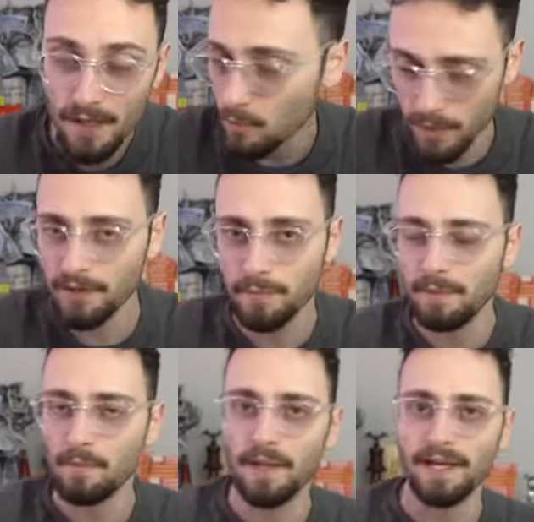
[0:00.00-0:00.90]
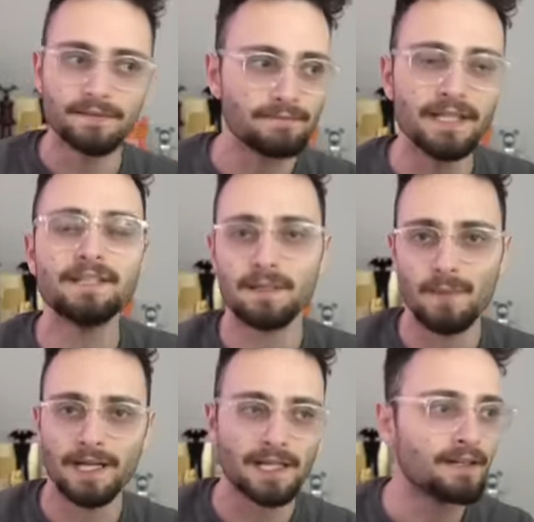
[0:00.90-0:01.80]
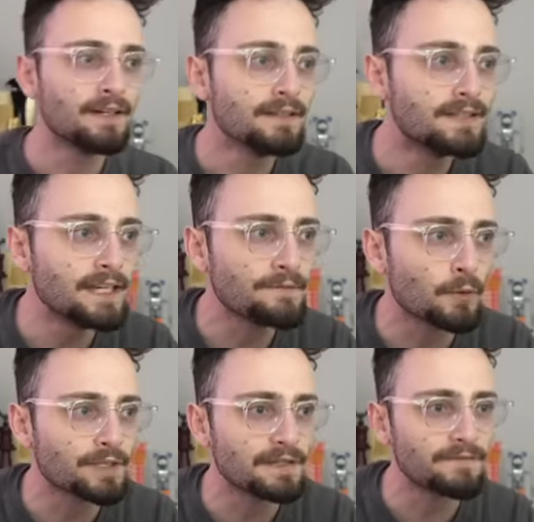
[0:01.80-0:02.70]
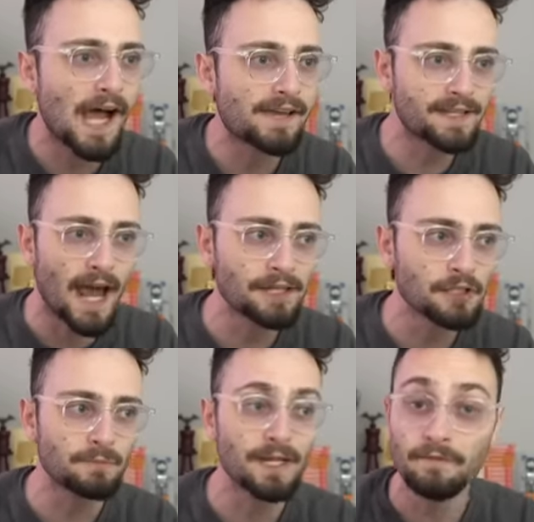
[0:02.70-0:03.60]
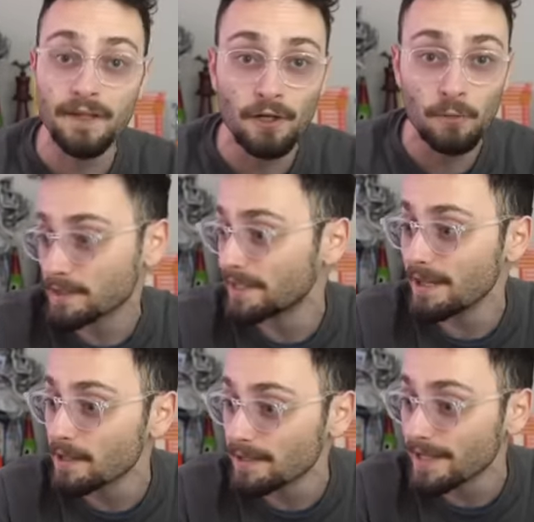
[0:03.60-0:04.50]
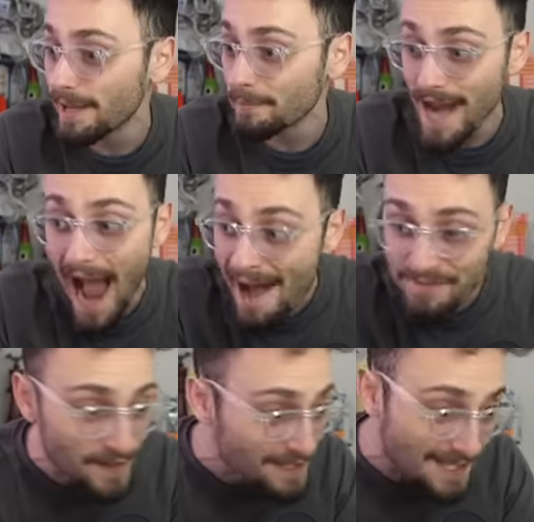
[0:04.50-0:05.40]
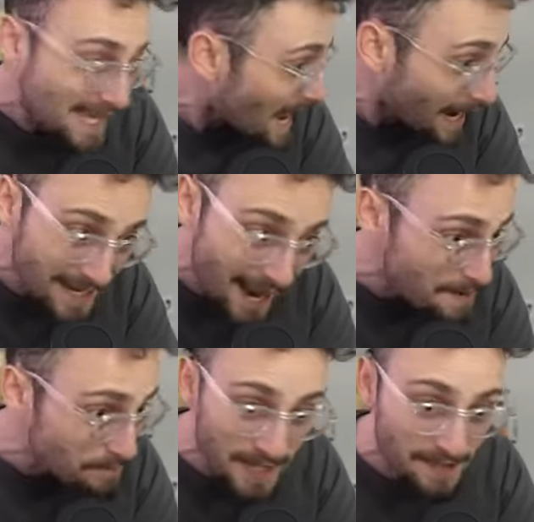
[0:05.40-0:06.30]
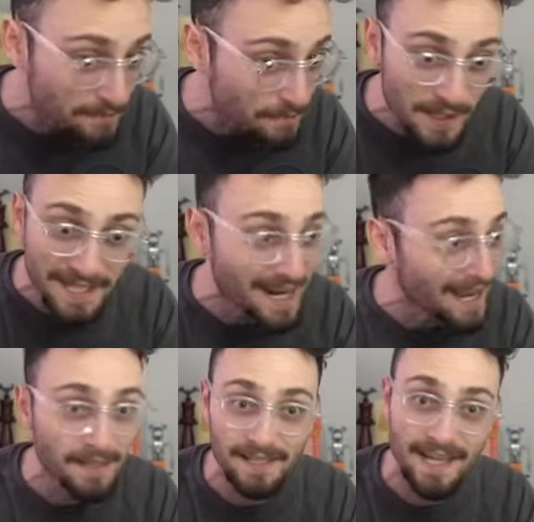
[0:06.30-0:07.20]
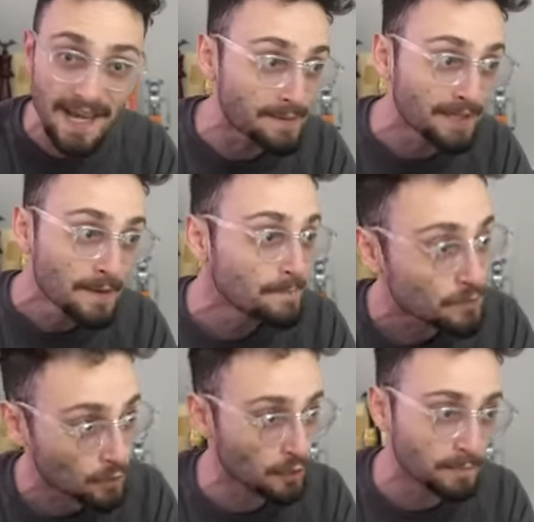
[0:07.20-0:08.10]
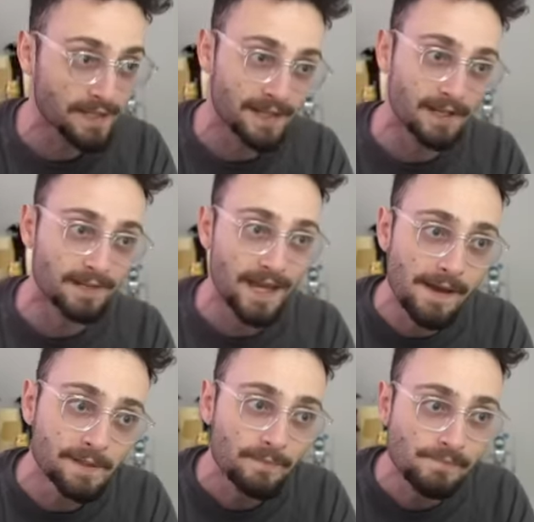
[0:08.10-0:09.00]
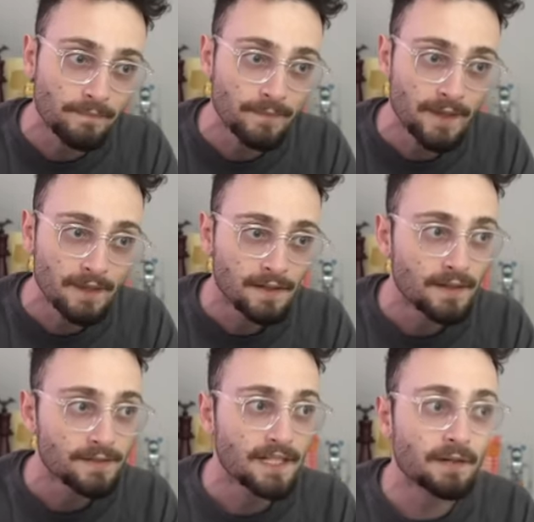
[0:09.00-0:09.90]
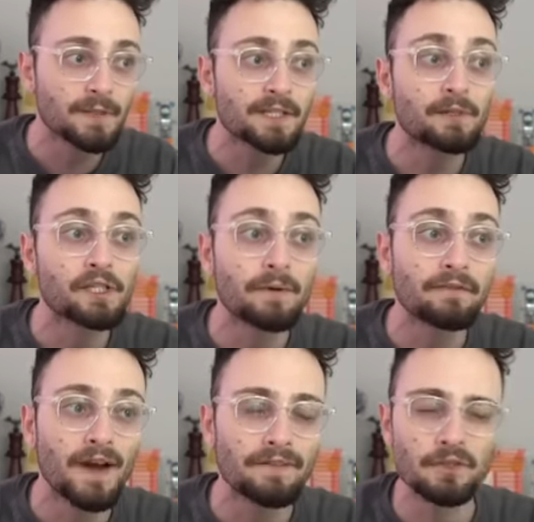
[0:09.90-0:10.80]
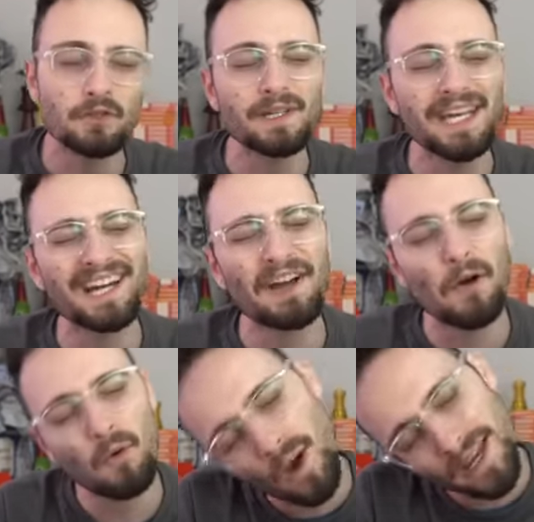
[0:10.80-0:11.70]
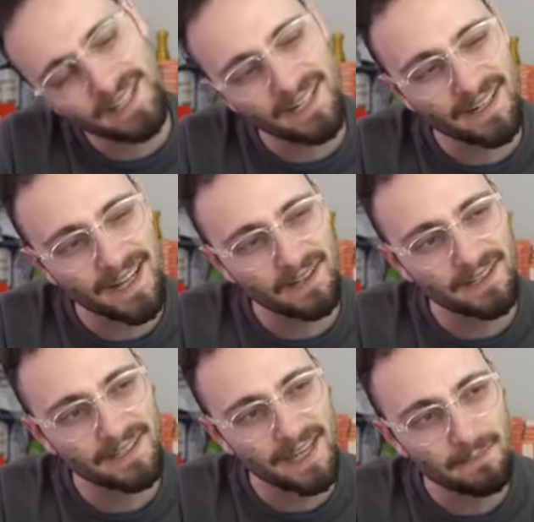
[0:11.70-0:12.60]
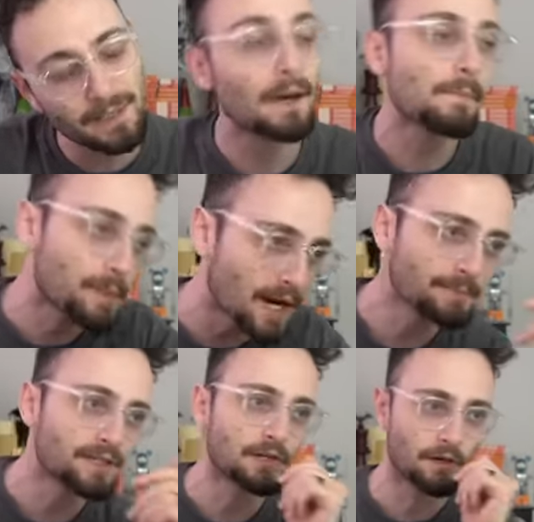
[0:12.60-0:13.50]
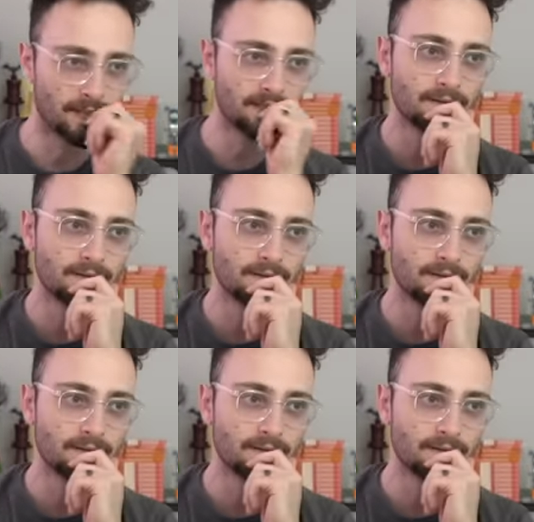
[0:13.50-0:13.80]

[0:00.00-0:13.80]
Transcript: When other people play it, easy money. D4, D5, and I just made a video about the Alien Gambit. Obviously, I gotta play the freaking Alien Gambit. So I go to play the Alien Gambit. Dina plays bishop f5, so you can't quite get an Alien Gambit, but I'm determined.